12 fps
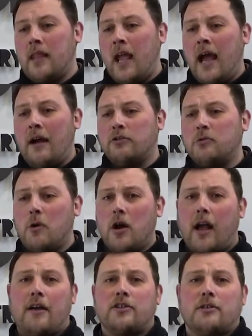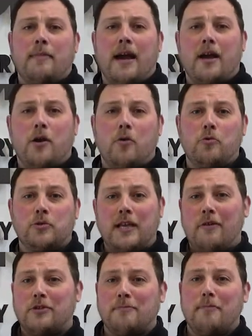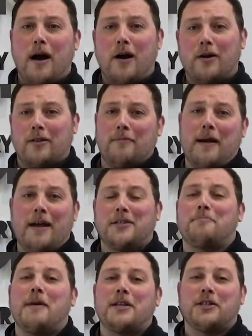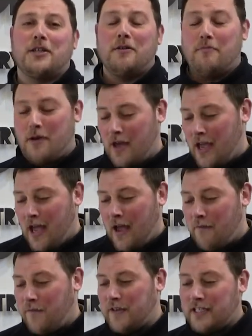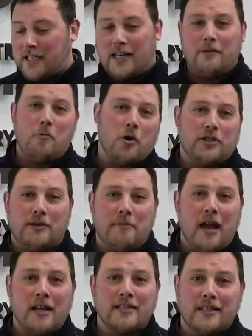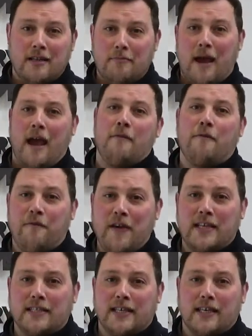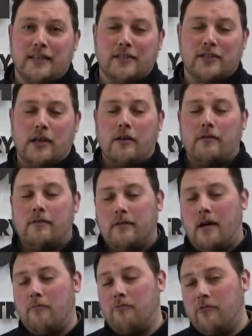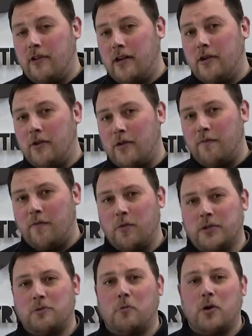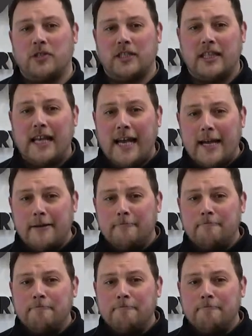how to work out some angles, how to mark them, how to measure them, and physically watch him cutting them and fixing. So I'm really looking forward to watching that.